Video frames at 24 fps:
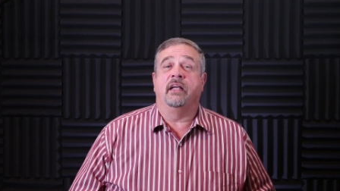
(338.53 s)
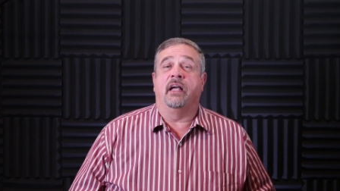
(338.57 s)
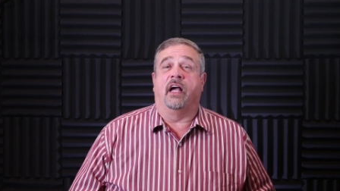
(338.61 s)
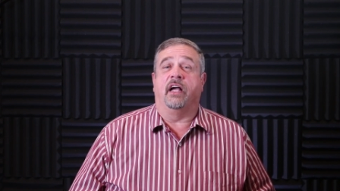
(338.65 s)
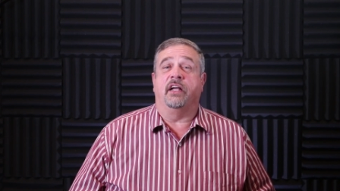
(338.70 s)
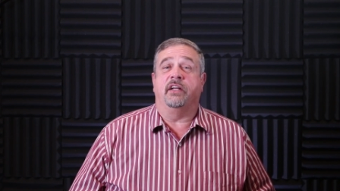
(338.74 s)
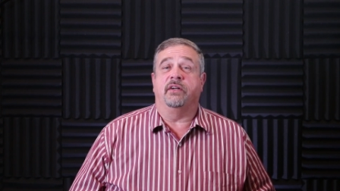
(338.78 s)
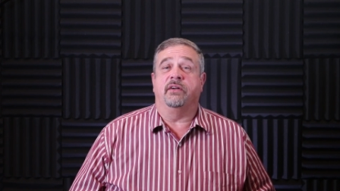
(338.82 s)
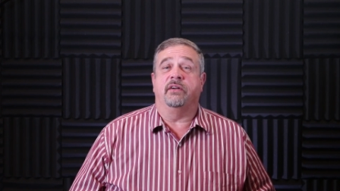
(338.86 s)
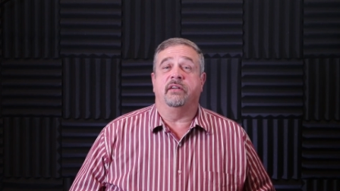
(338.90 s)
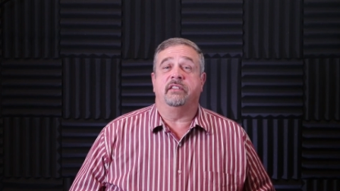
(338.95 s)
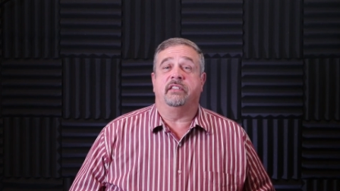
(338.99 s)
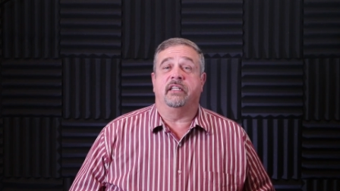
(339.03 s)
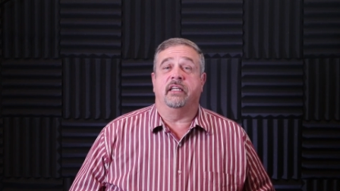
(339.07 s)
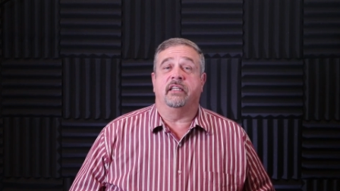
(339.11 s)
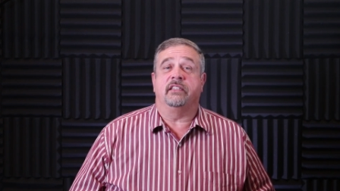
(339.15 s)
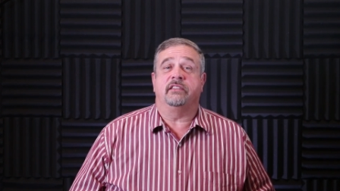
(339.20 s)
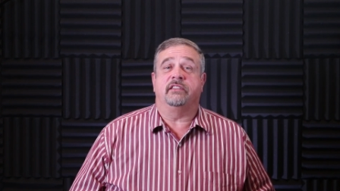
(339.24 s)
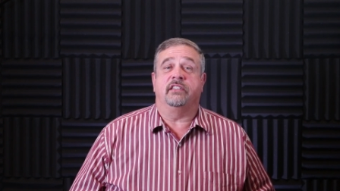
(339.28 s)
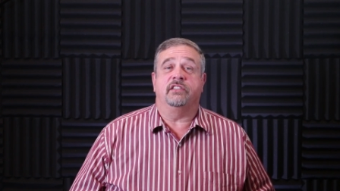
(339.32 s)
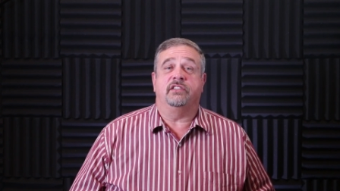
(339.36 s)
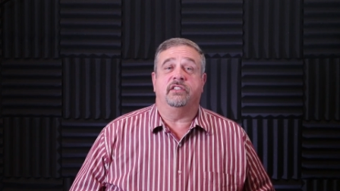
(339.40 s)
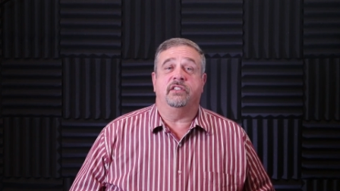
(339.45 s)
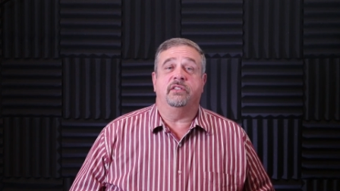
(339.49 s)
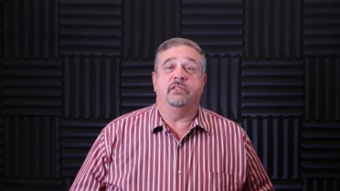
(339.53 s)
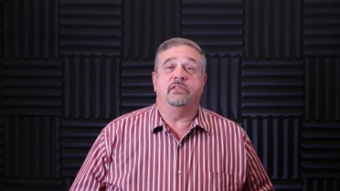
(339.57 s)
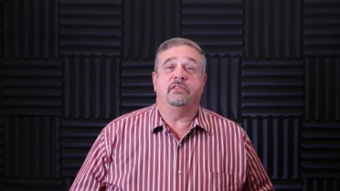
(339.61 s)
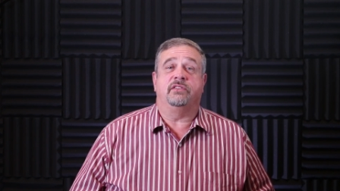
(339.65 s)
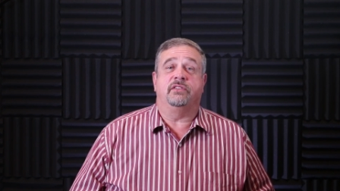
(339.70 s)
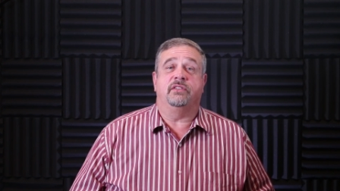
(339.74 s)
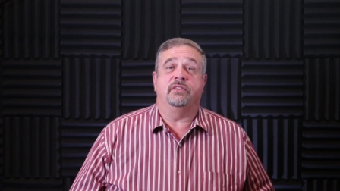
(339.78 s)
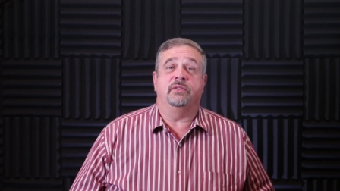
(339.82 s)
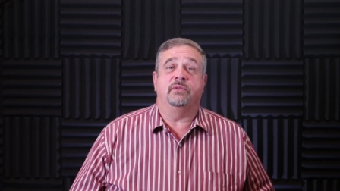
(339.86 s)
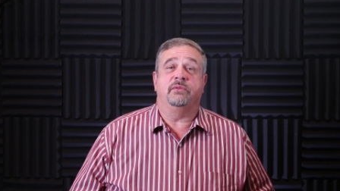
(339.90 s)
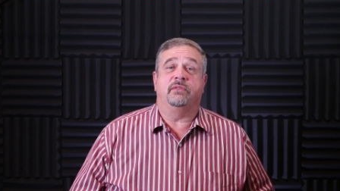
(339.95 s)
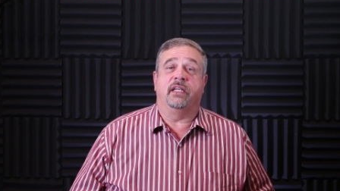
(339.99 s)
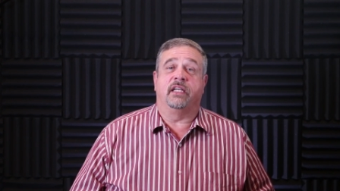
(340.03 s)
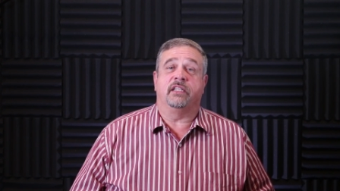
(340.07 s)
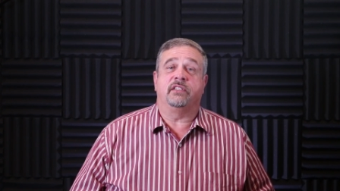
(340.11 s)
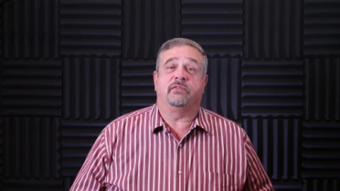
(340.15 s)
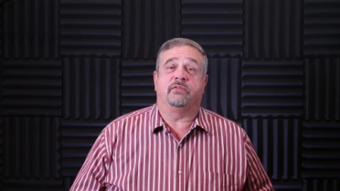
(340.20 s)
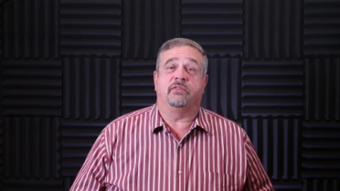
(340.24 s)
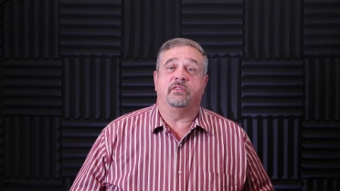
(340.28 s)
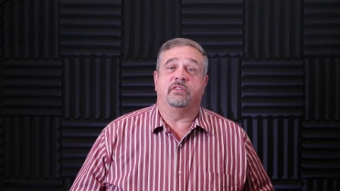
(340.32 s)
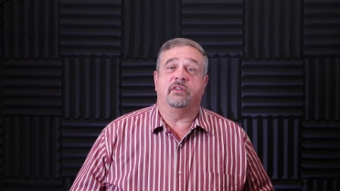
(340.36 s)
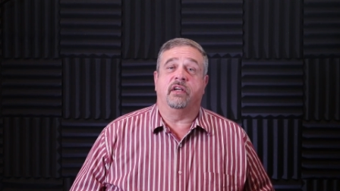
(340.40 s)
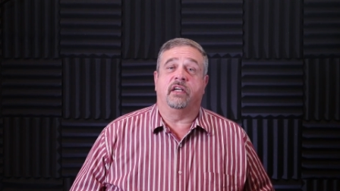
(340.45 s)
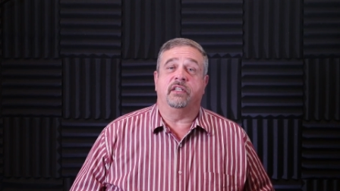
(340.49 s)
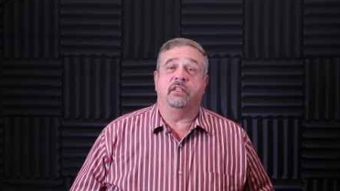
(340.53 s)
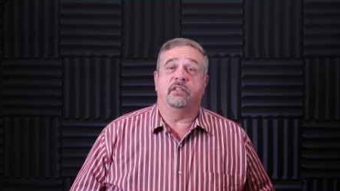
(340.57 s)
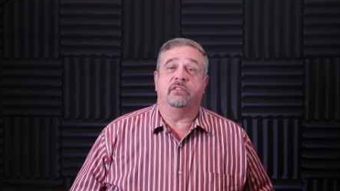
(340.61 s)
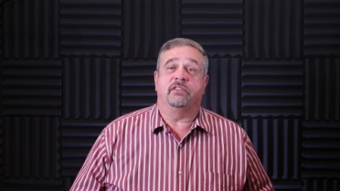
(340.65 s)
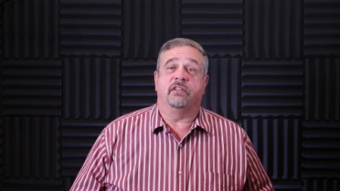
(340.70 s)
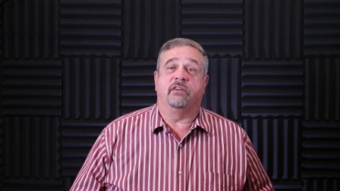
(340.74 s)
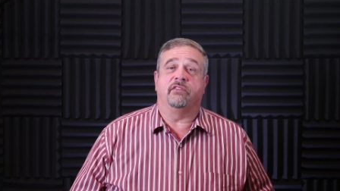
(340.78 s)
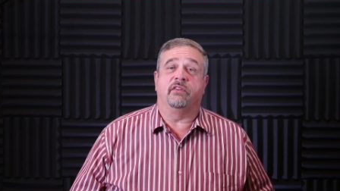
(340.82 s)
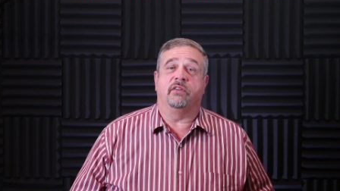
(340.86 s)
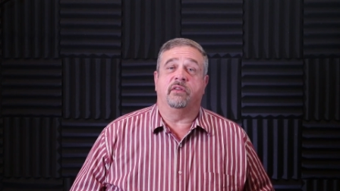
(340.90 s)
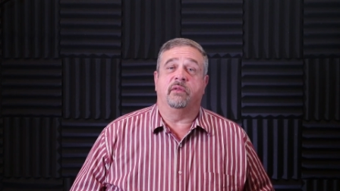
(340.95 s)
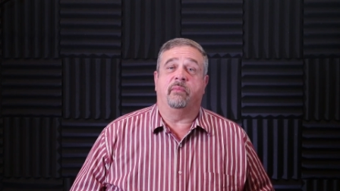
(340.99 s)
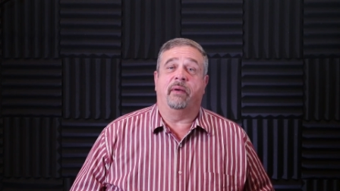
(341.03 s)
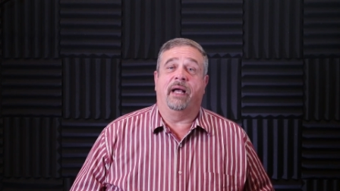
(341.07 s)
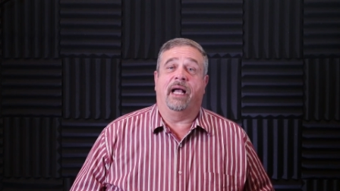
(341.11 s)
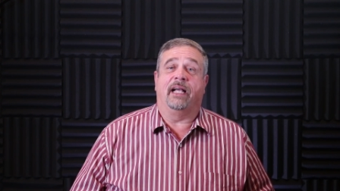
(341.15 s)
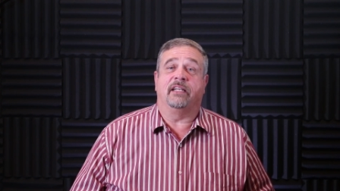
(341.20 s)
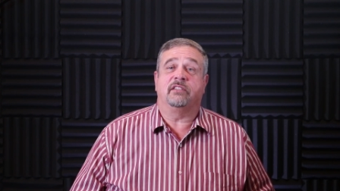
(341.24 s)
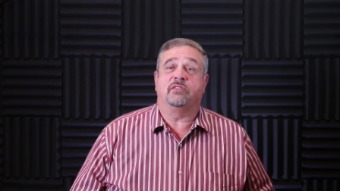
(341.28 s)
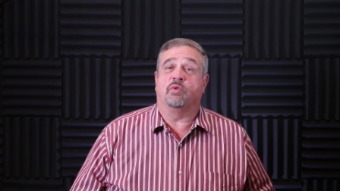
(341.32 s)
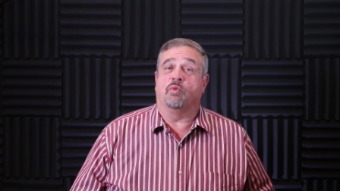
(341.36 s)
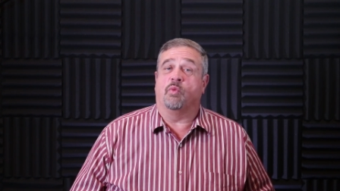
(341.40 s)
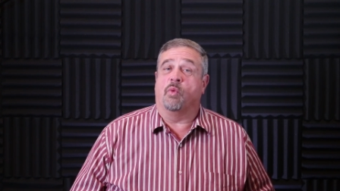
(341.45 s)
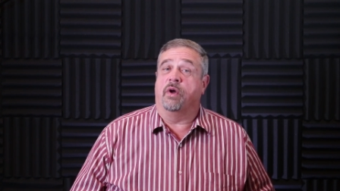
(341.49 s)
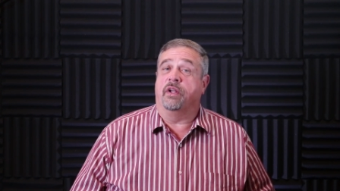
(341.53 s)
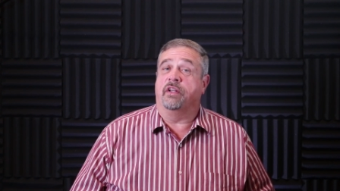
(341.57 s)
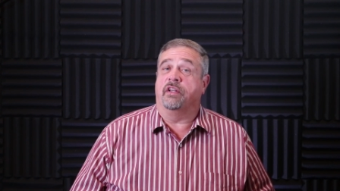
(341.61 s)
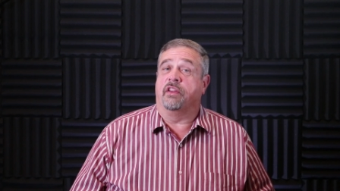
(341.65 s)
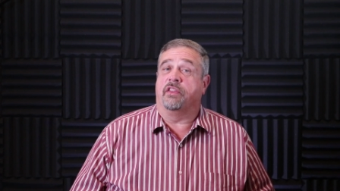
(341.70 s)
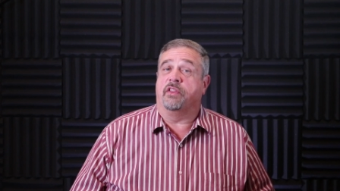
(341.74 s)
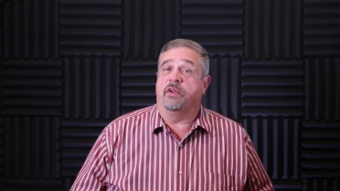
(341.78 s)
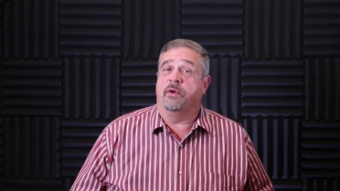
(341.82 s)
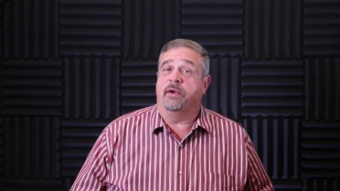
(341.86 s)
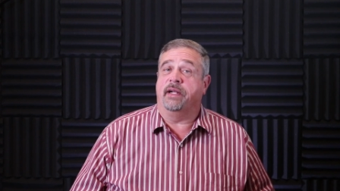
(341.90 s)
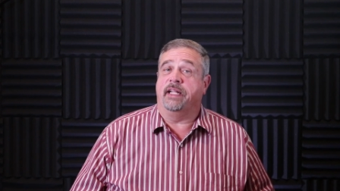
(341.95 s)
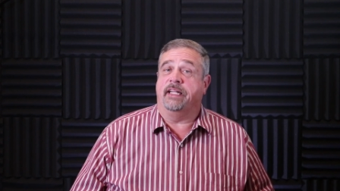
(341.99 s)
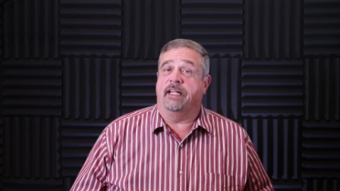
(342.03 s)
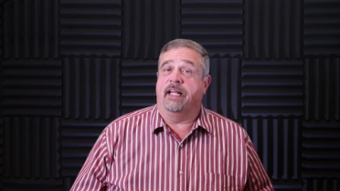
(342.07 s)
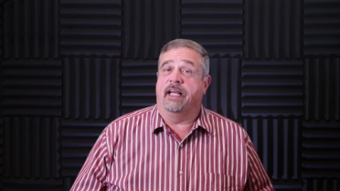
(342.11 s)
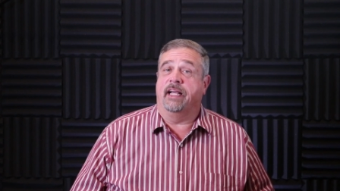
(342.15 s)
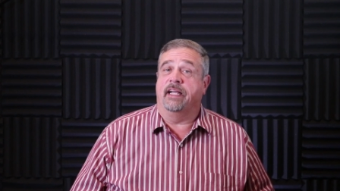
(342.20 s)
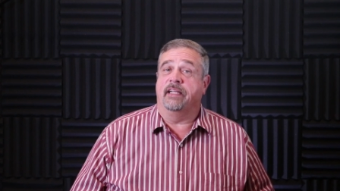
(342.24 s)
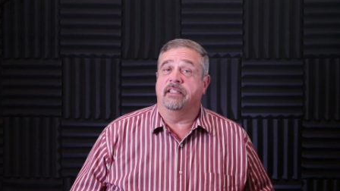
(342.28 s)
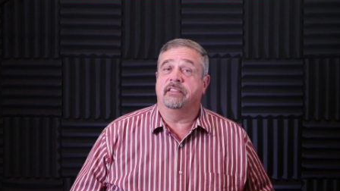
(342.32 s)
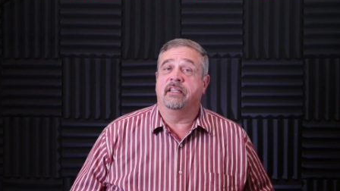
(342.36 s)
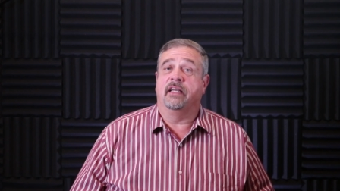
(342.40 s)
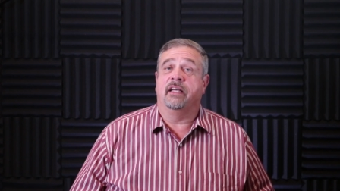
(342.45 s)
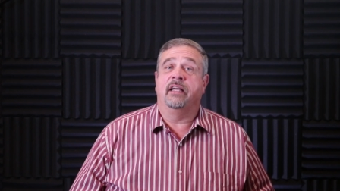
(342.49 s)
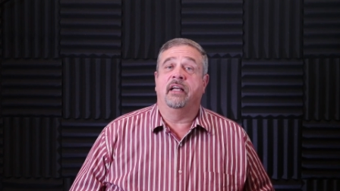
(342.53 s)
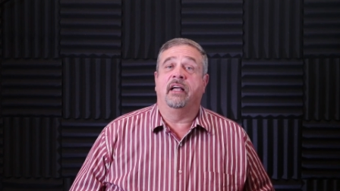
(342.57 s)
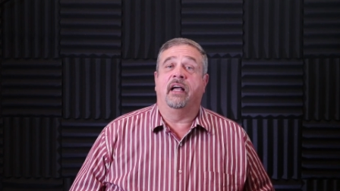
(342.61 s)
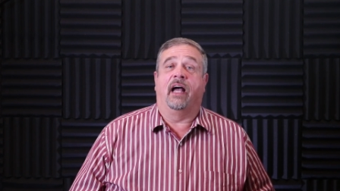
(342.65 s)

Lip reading: A urine test is used to test for drug use over the past 1 to 30 days.